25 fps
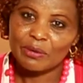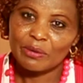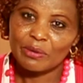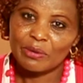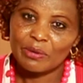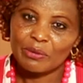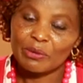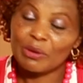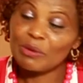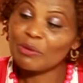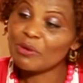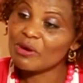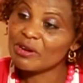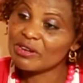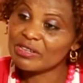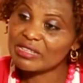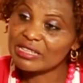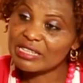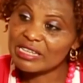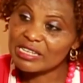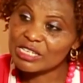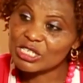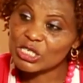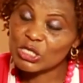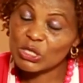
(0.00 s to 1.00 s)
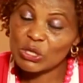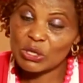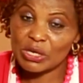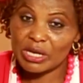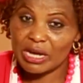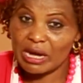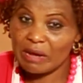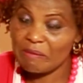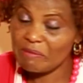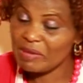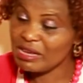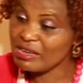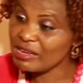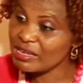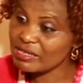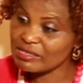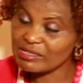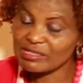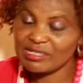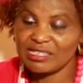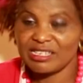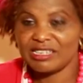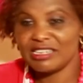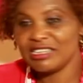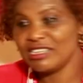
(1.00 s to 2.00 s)
we want things to come
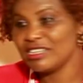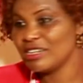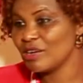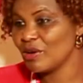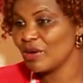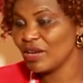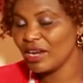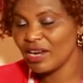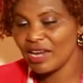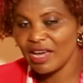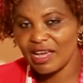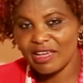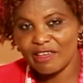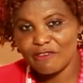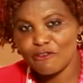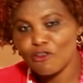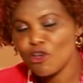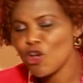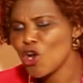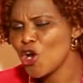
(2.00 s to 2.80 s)
easy in our life.